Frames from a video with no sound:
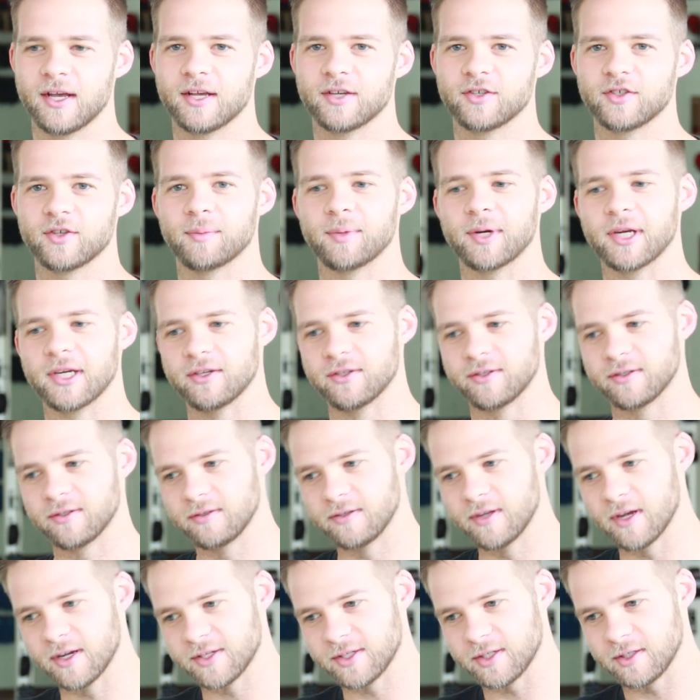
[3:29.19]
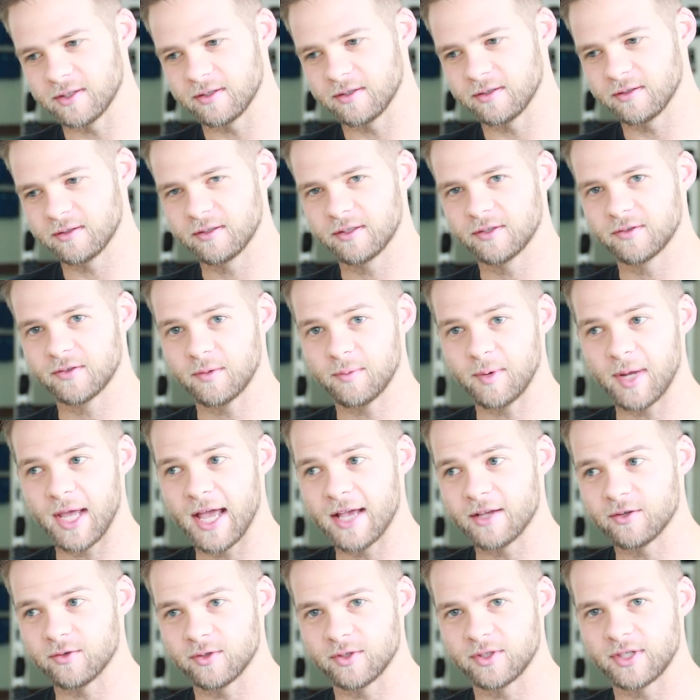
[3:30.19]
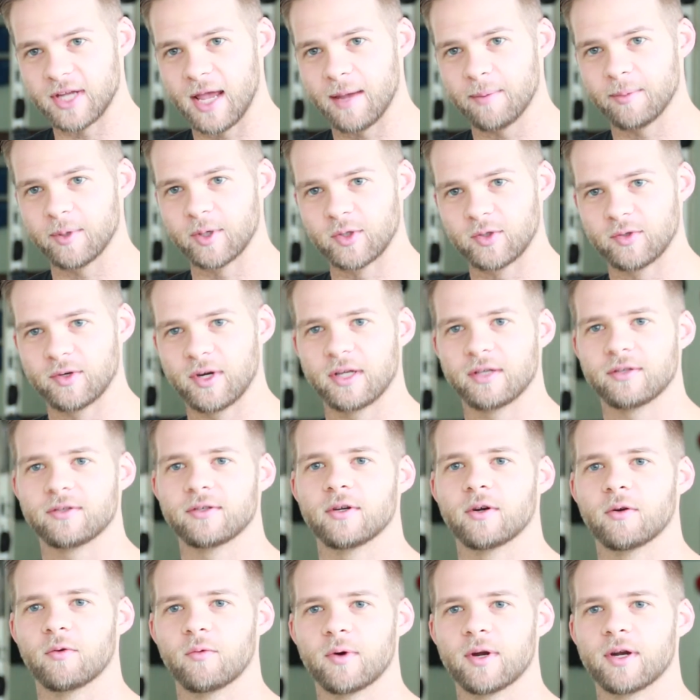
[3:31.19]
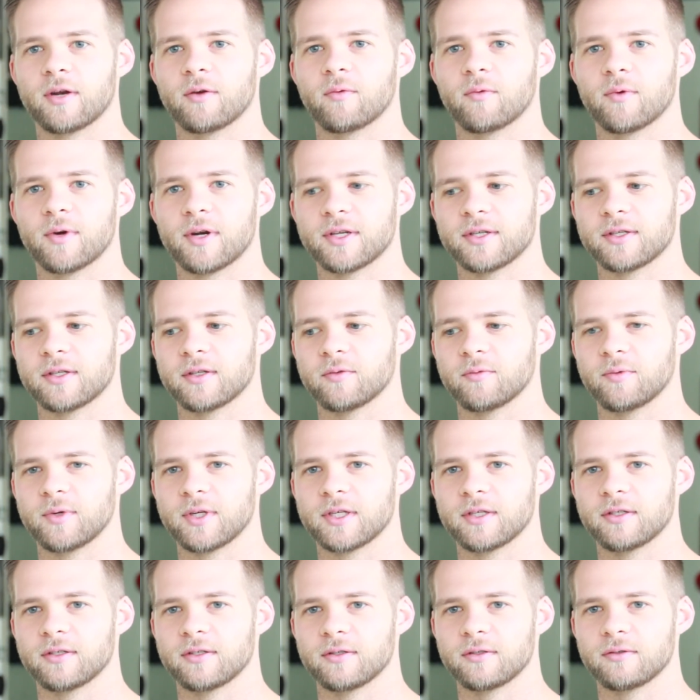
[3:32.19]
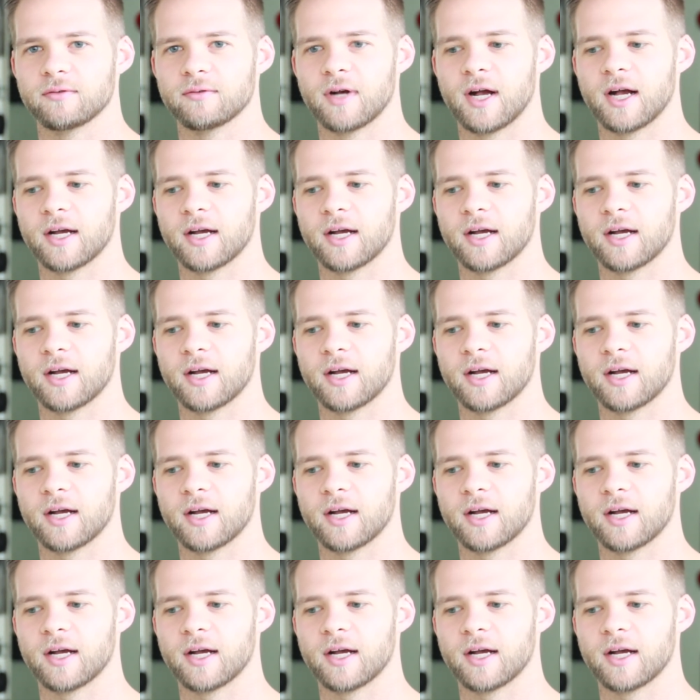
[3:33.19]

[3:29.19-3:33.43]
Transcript: somebody has those time constraints, you know, what is it that we can do?